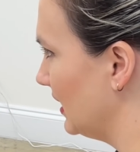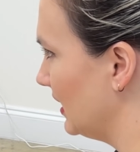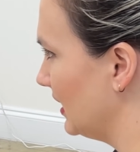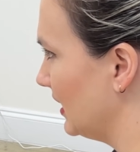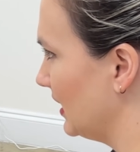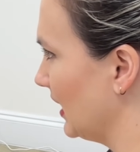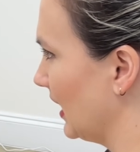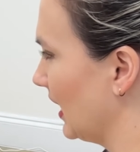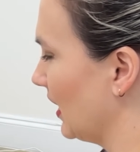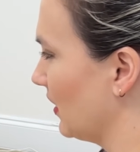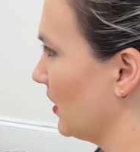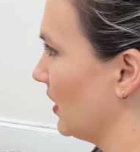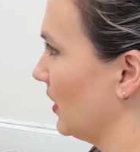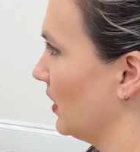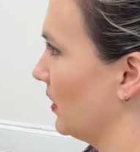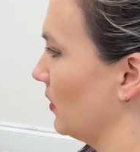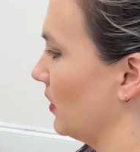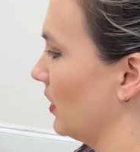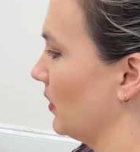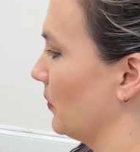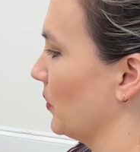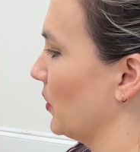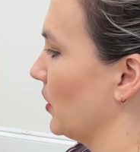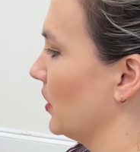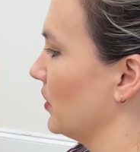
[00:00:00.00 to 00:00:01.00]
Down, up.
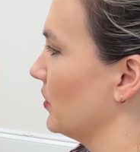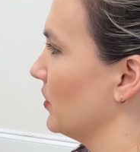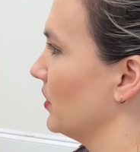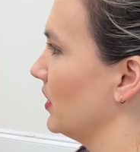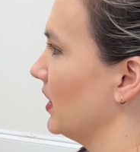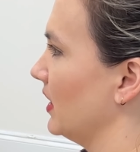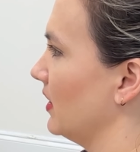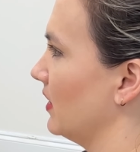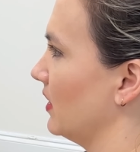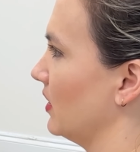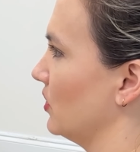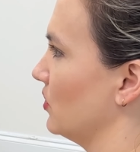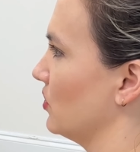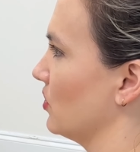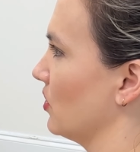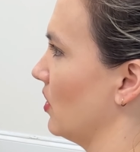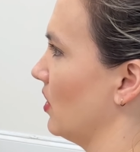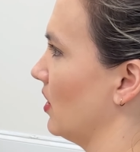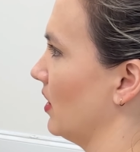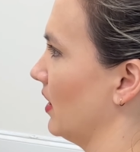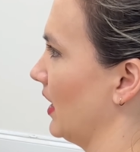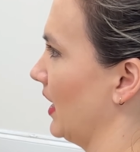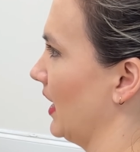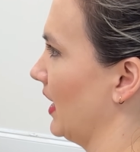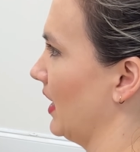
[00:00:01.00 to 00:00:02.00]
We're underneath the
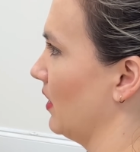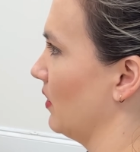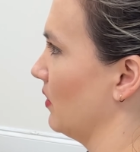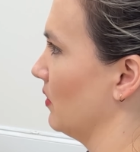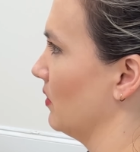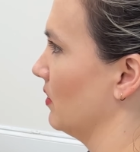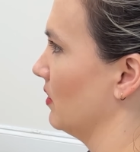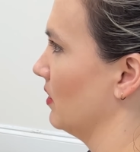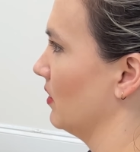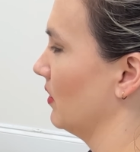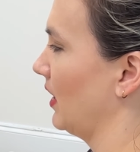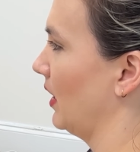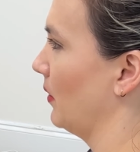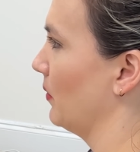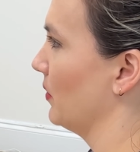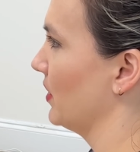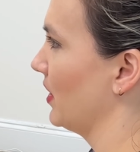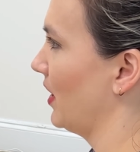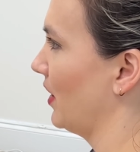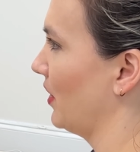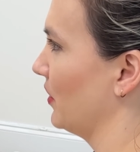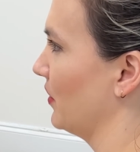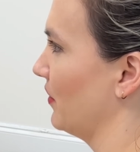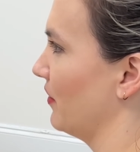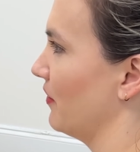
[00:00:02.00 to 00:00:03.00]
jaw now. Okay, we're
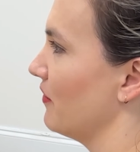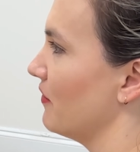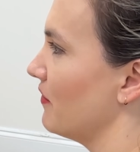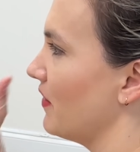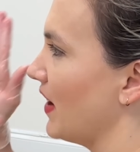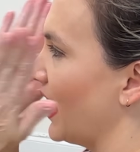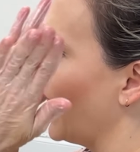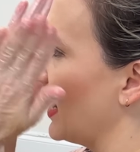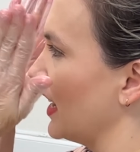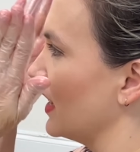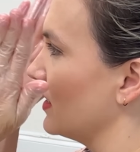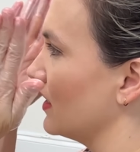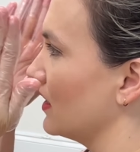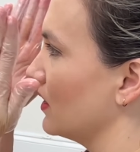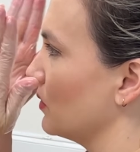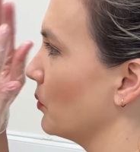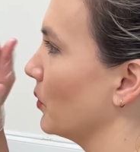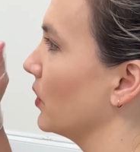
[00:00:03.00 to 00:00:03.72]
not on the face.